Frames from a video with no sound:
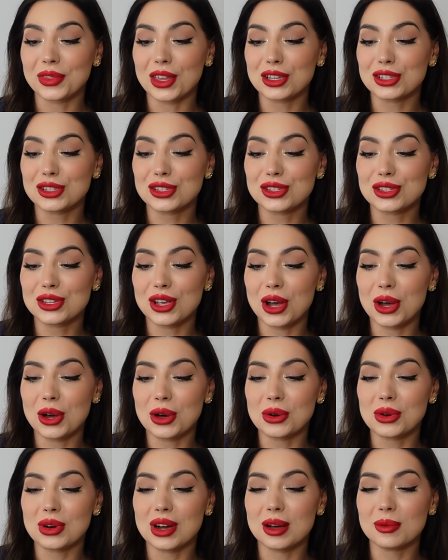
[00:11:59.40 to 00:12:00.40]

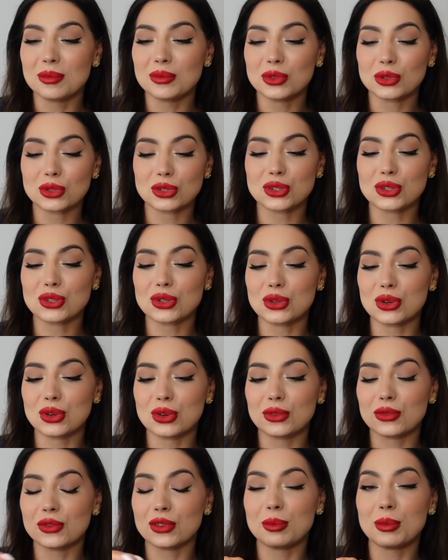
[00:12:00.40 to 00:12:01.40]
So I'm not sure
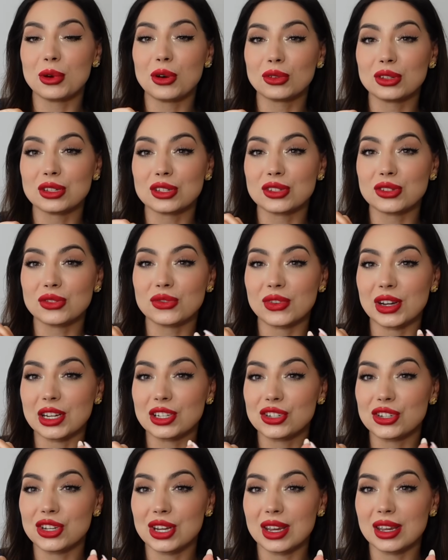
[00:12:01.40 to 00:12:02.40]
from all the
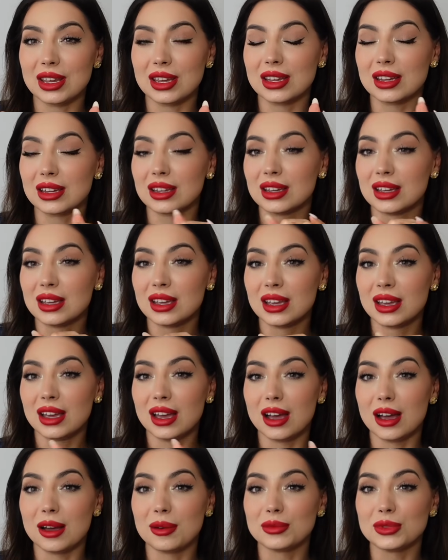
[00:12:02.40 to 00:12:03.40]
stretching
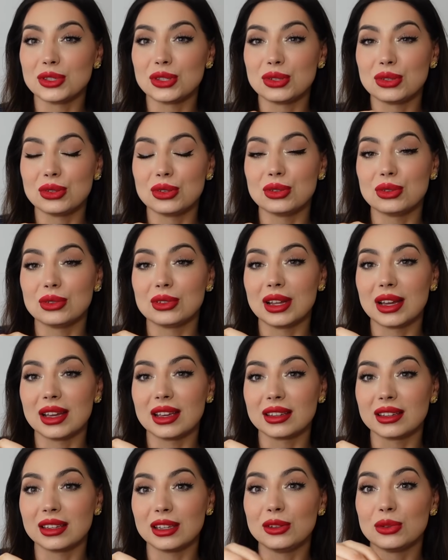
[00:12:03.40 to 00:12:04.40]
to
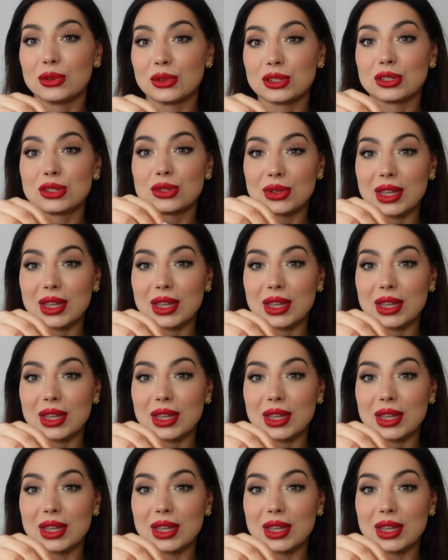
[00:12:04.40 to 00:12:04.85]
like in order to